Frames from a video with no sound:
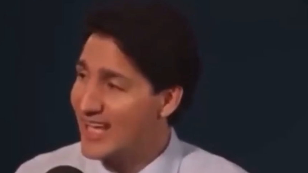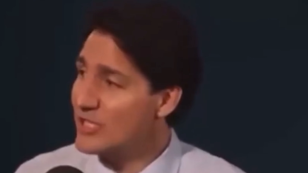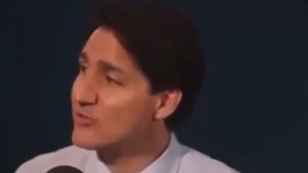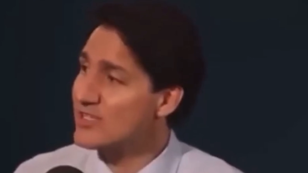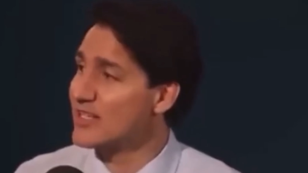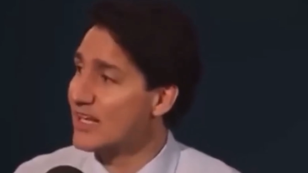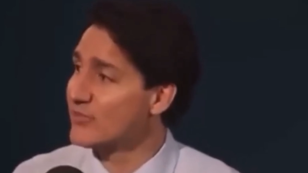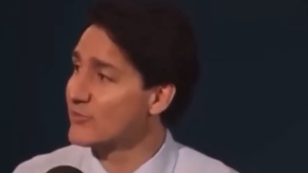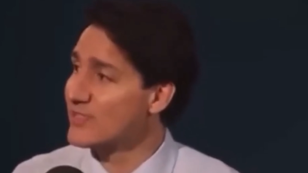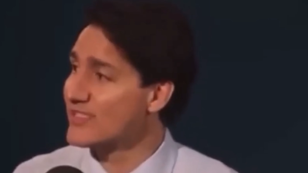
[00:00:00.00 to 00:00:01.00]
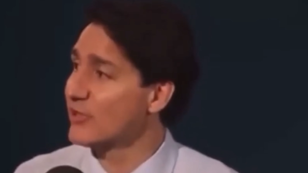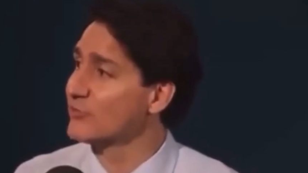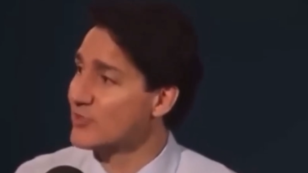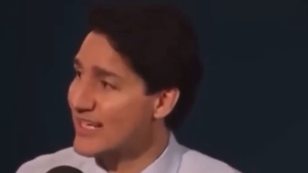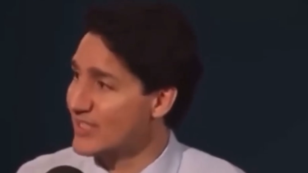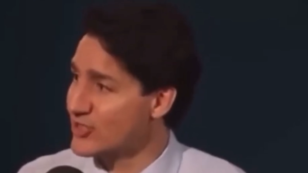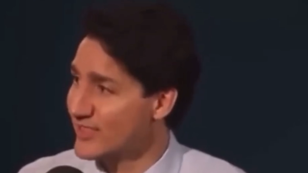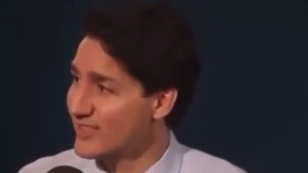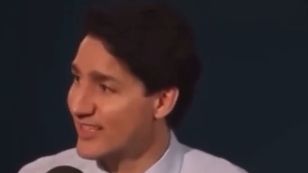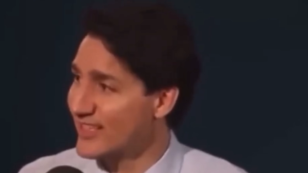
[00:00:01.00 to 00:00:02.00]
Use a gun for
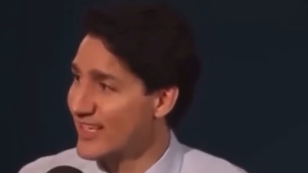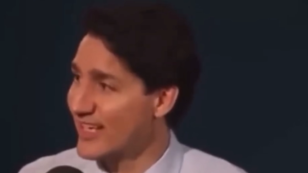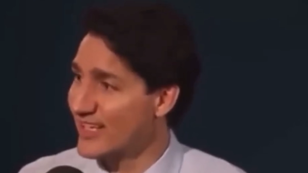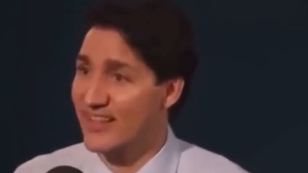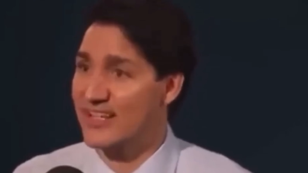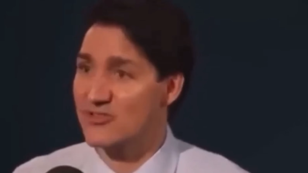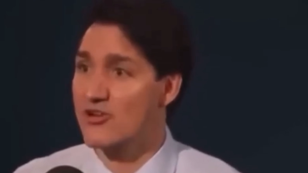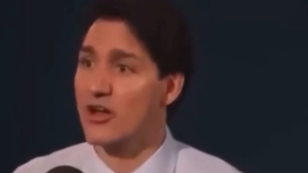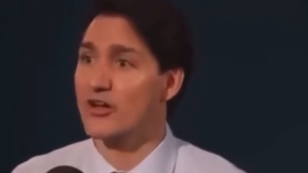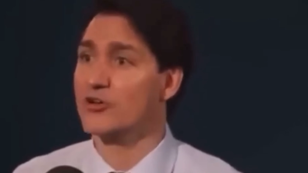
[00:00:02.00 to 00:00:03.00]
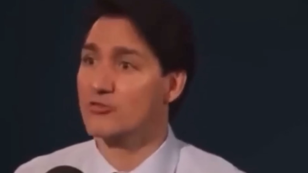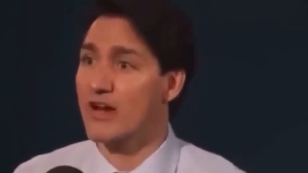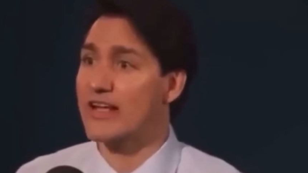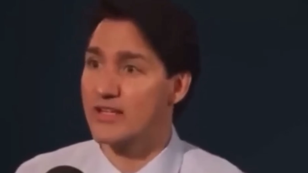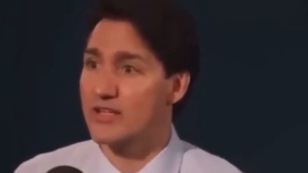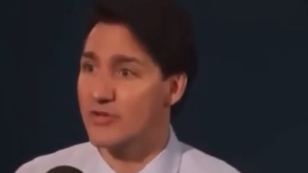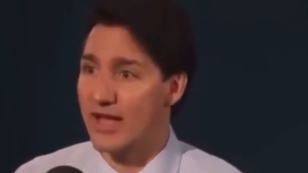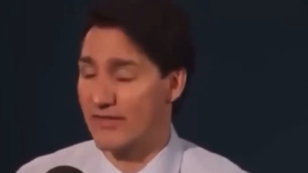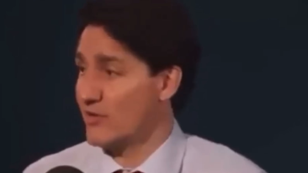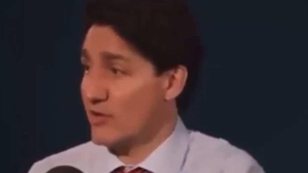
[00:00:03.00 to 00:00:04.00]
self-protection in Canada. That's not a right that you
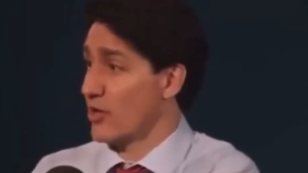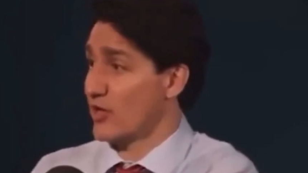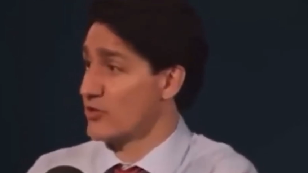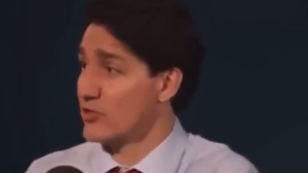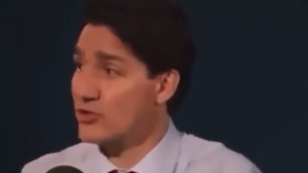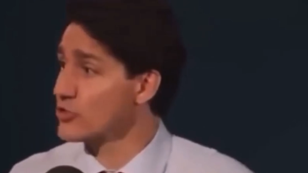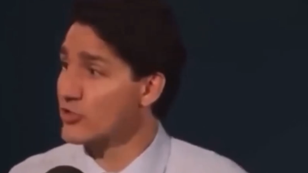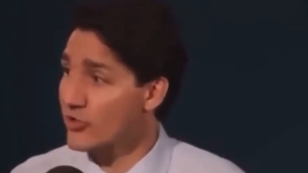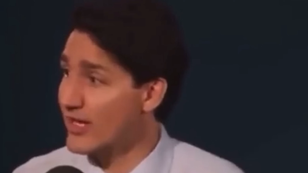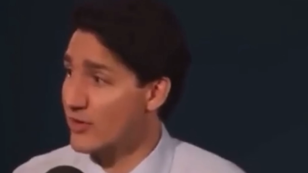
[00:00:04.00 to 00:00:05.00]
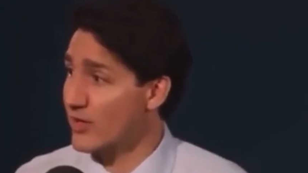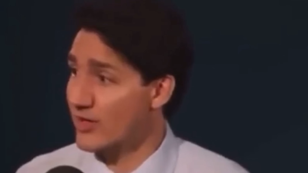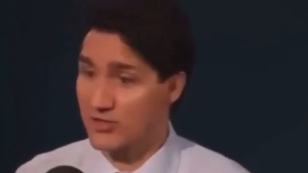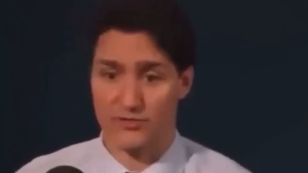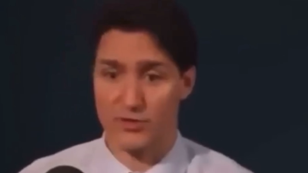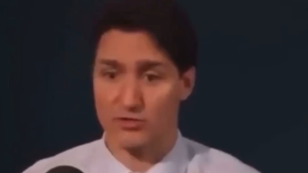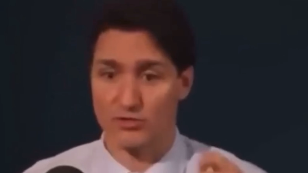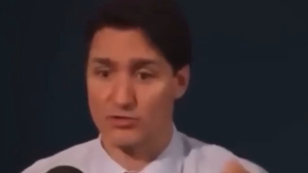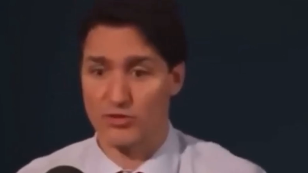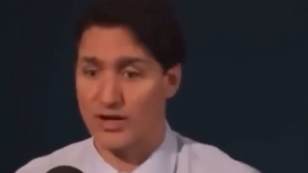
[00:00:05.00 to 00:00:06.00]
have in the Constitution or anywhere else. If you
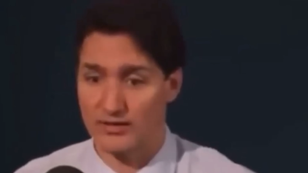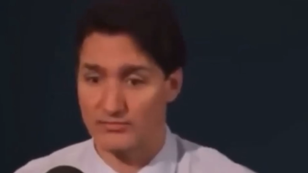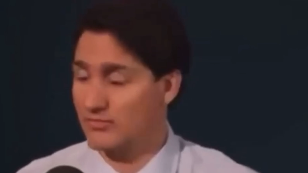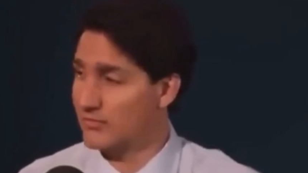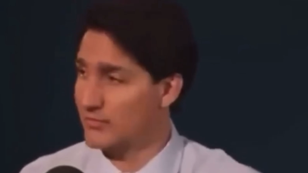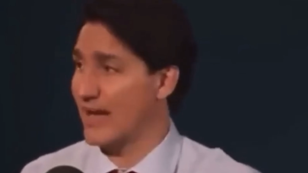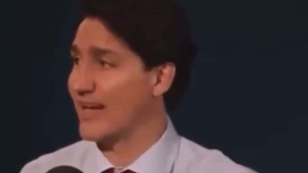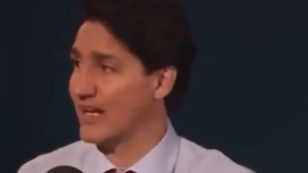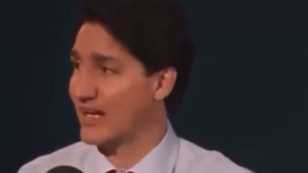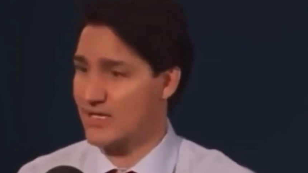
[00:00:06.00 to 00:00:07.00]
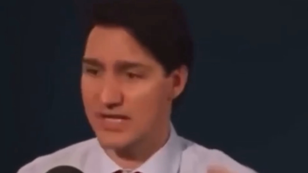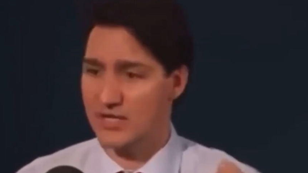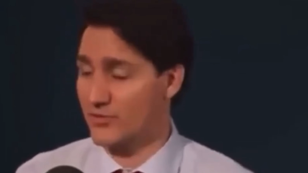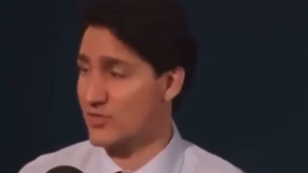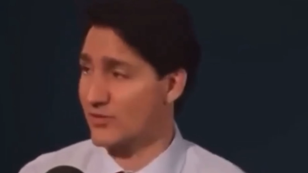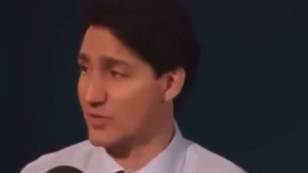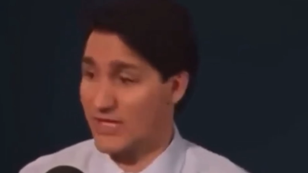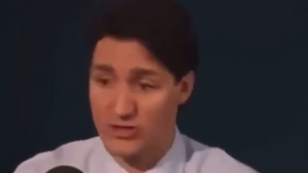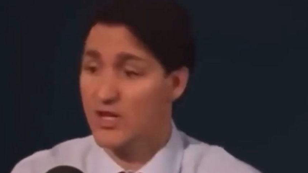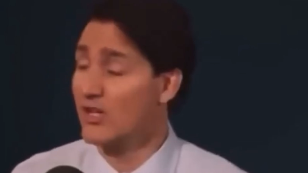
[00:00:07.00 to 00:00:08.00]
try and buy a gun and say it's for
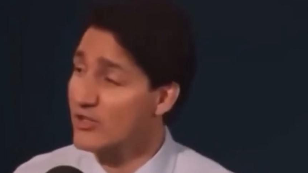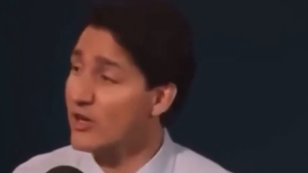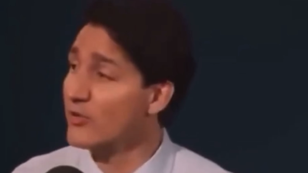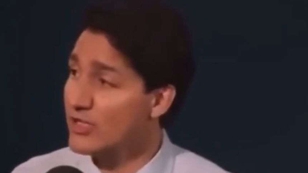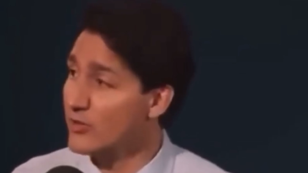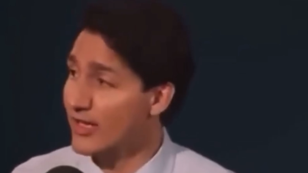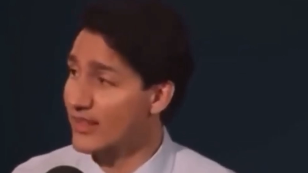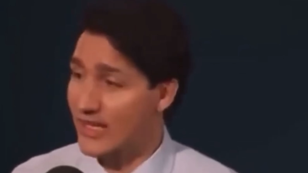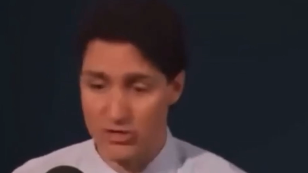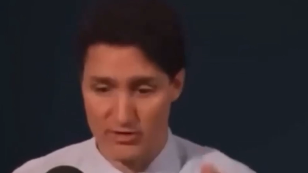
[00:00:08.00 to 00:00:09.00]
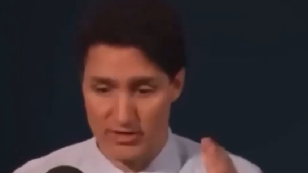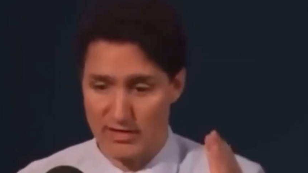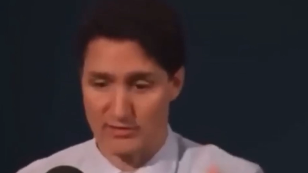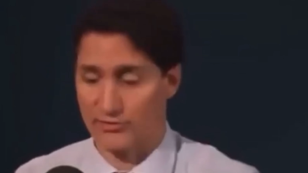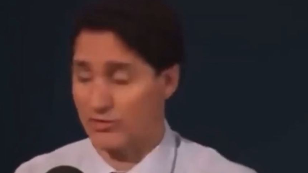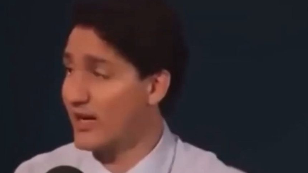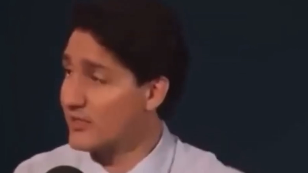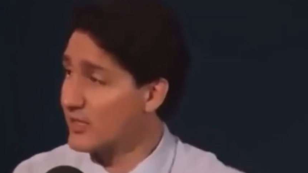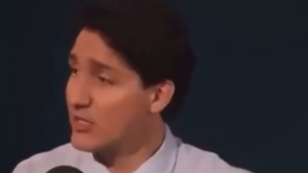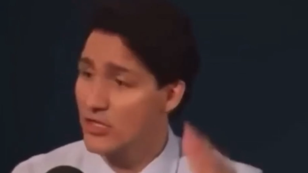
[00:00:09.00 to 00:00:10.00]
self-protection, no, you don't get that. You get it for
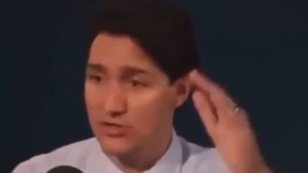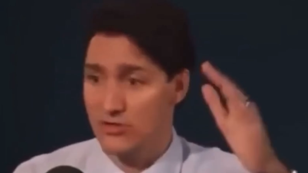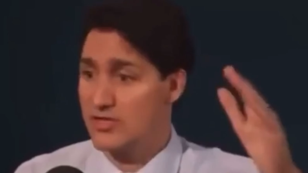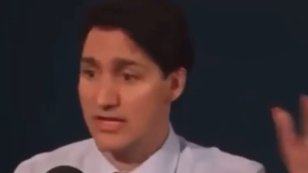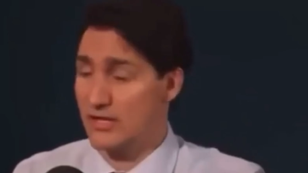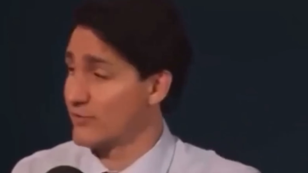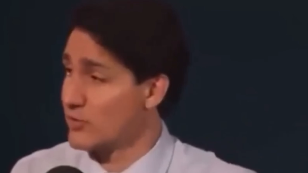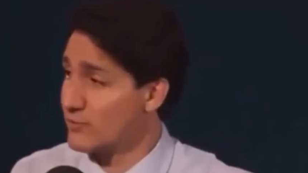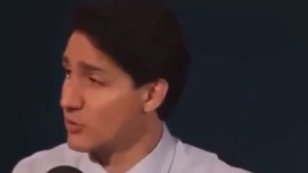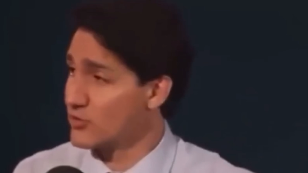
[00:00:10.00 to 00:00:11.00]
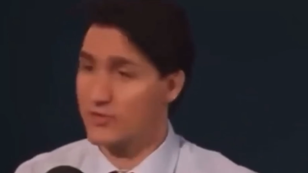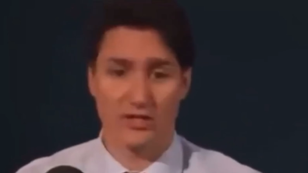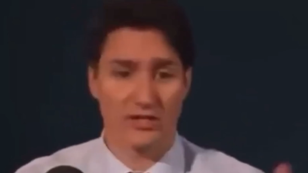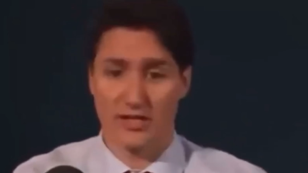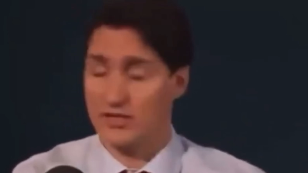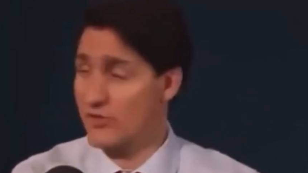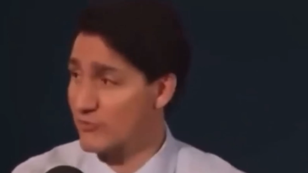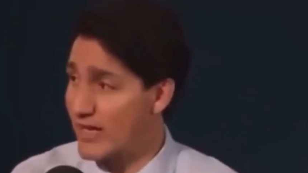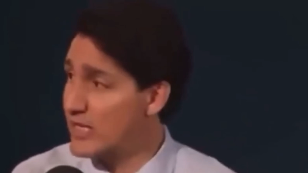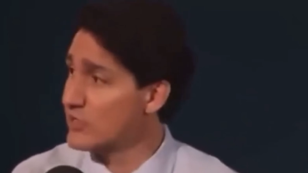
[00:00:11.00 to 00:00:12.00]
hunting. You can get it for sport shooting. You can take it to the
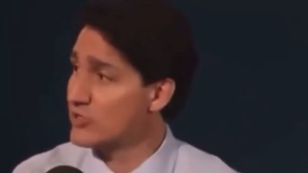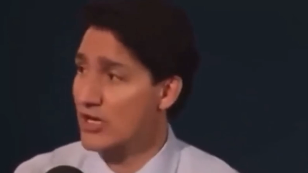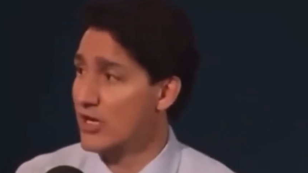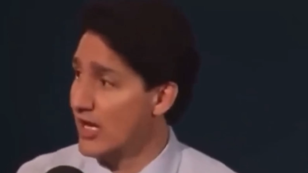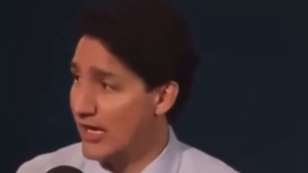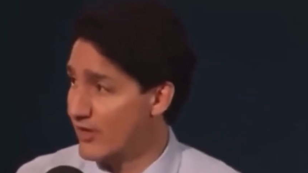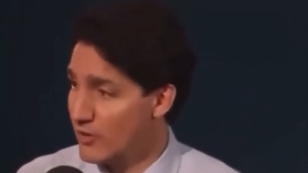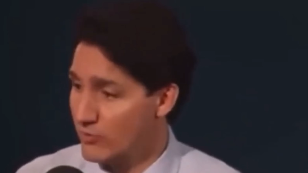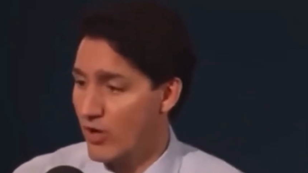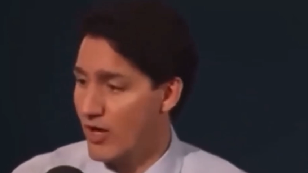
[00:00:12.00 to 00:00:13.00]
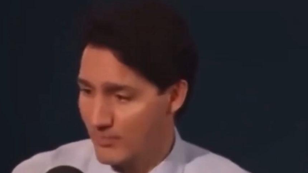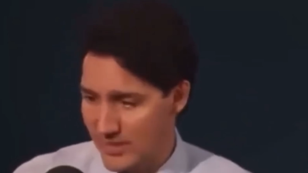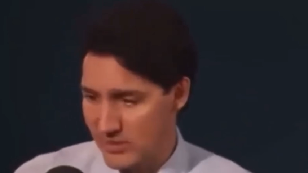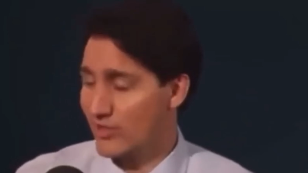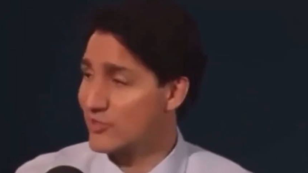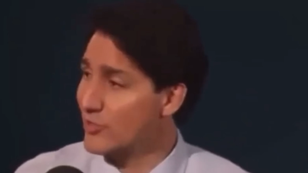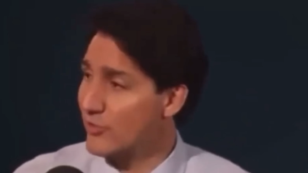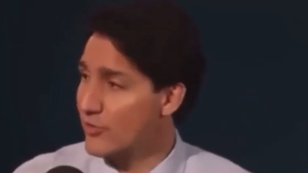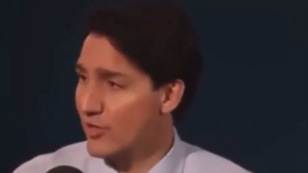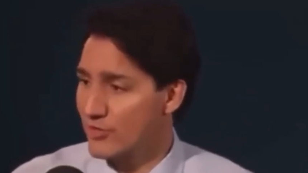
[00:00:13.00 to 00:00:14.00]
range. No problem, as long as you go
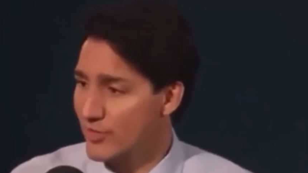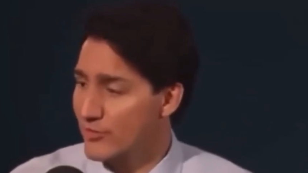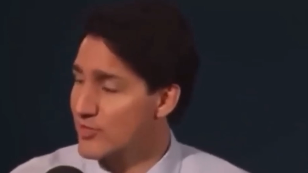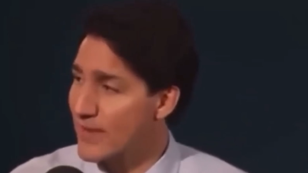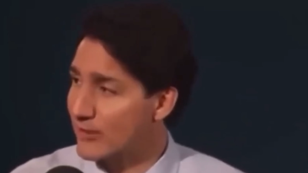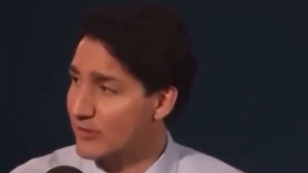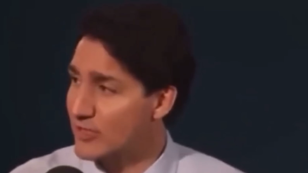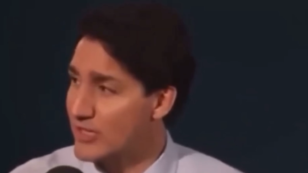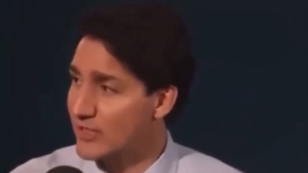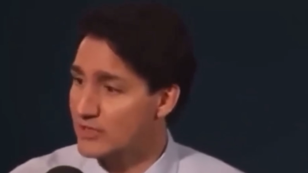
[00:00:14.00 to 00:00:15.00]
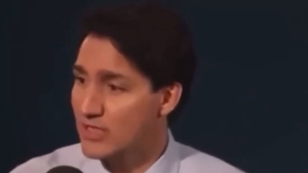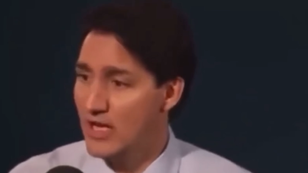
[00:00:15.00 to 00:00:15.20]
through our rigorous background checks.